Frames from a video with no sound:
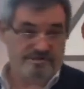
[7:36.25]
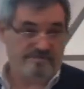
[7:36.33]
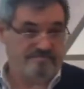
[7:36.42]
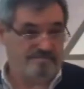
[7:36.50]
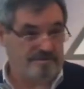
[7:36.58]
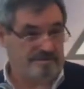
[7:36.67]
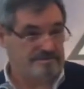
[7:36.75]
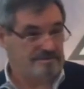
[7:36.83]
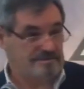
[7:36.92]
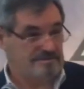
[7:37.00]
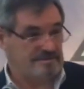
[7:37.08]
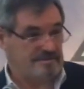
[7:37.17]
have been
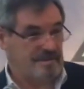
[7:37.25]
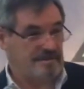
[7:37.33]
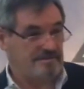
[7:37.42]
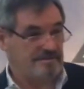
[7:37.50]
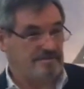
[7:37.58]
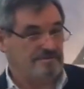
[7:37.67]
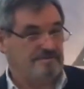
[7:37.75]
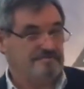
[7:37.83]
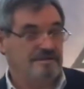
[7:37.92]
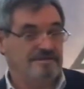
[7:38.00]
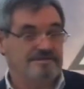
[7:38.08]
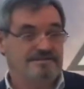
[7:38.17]
since that year
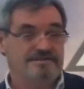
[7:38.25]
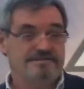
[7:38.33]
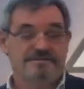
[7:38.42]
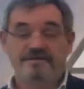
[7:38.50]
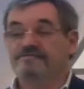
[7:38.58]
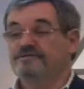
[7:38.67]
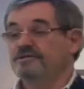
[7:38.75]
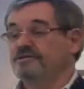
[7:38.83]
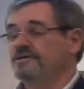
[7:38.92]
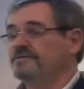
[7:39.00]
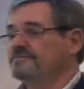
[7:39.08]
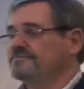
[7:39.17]
of
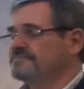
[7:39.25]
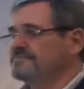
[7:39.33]
1978.